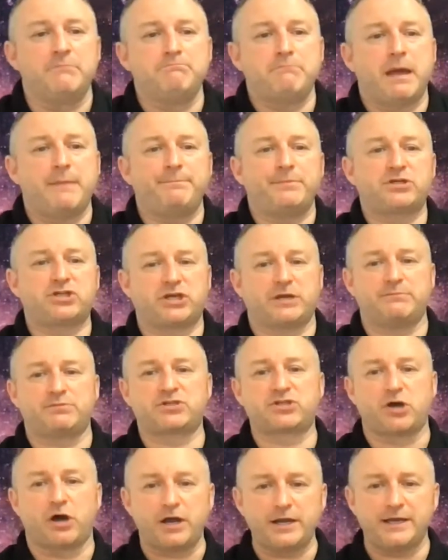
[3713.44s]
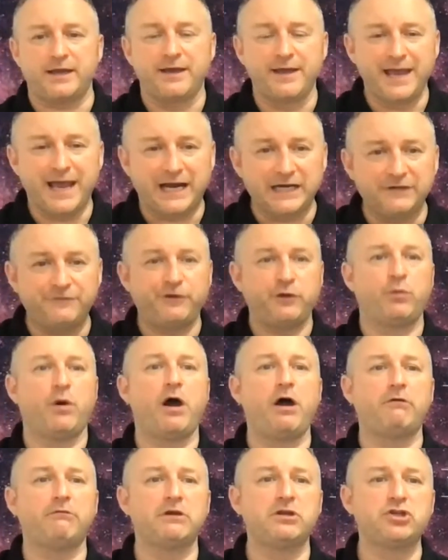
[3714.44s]
a membership site. And if you
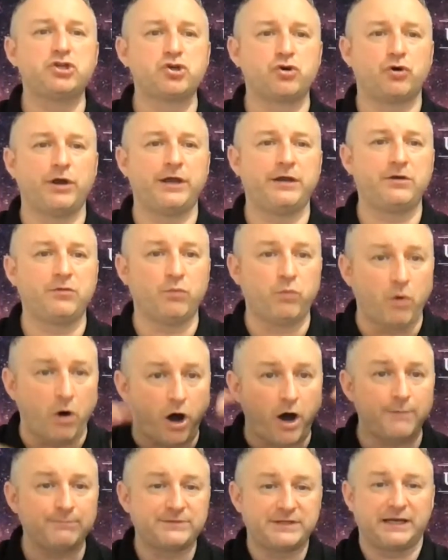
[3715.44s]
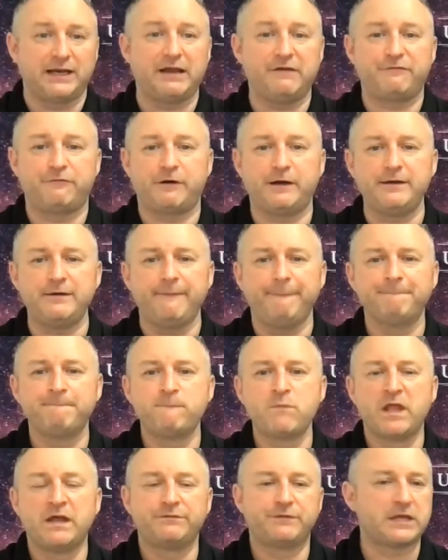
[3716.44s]
are enjoying what I'm delivering,
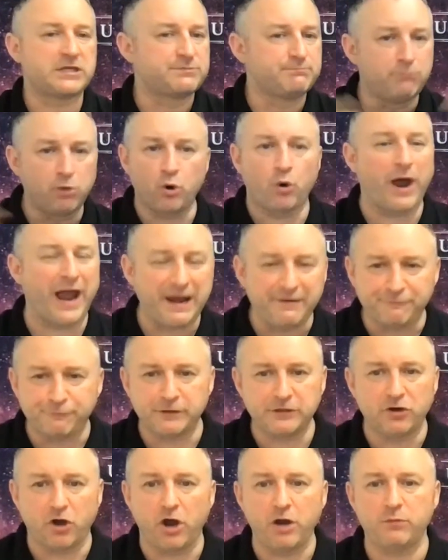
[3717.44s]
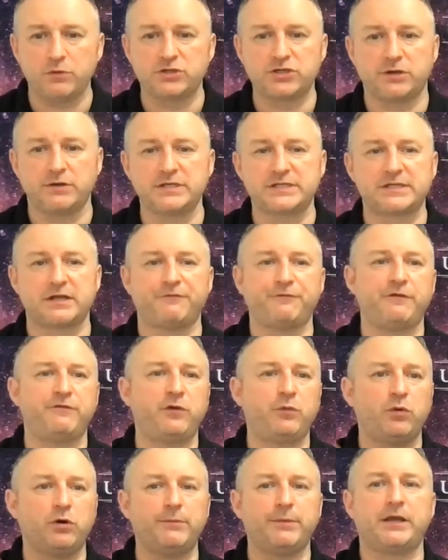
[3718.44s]
there's more every night. We're doing stuff. If
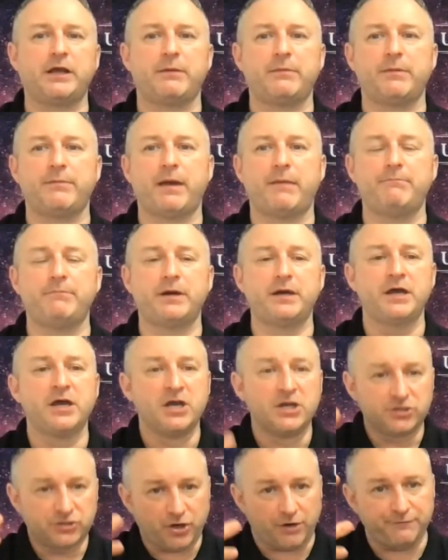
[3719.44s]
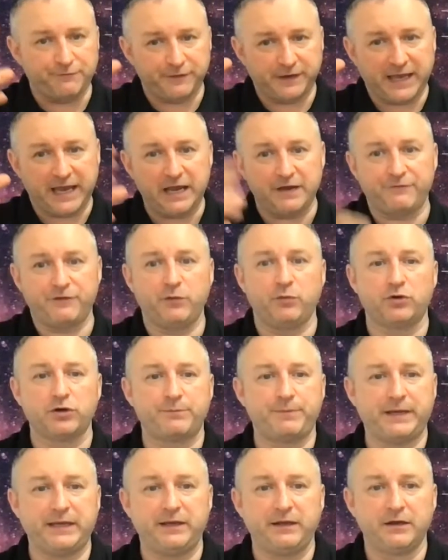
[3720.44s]
you want to become a member, don't forget, if you want
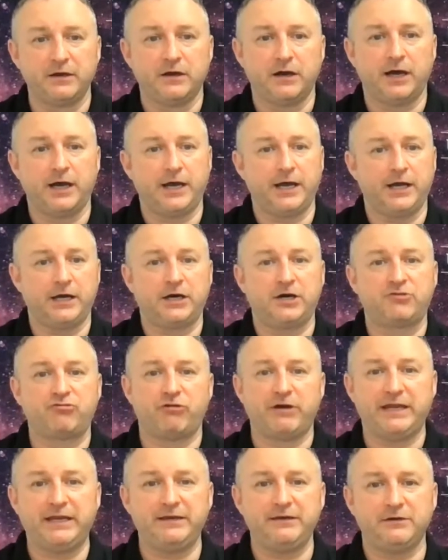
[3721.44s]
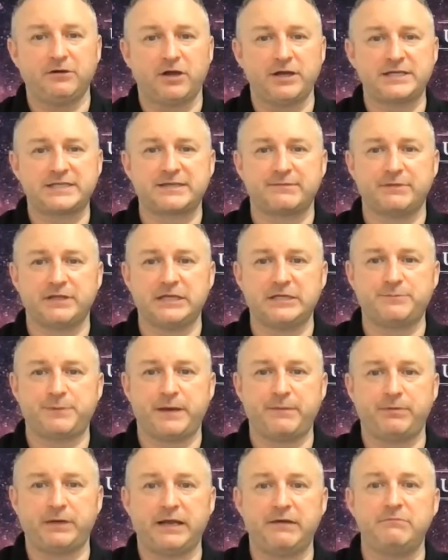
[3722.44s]
to be green, like some of these
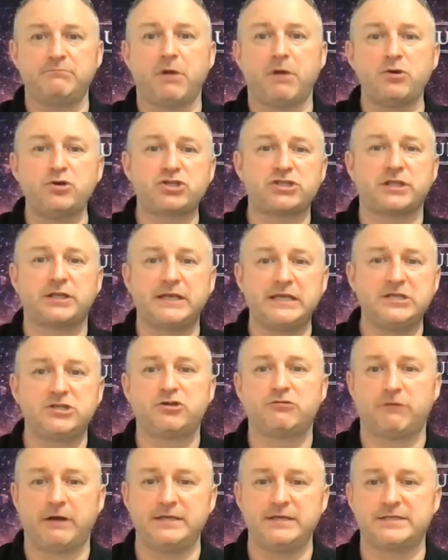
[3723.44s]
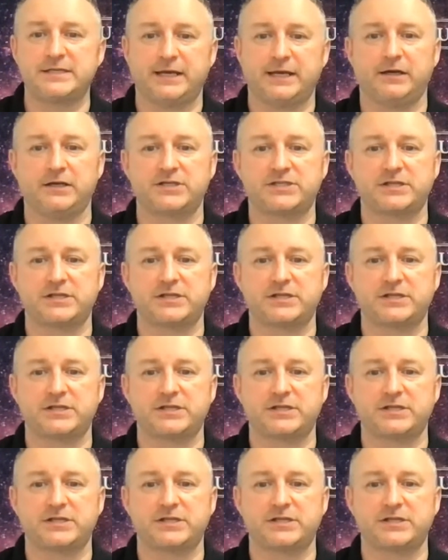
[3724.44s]
people here, and most of these greens, and they're going to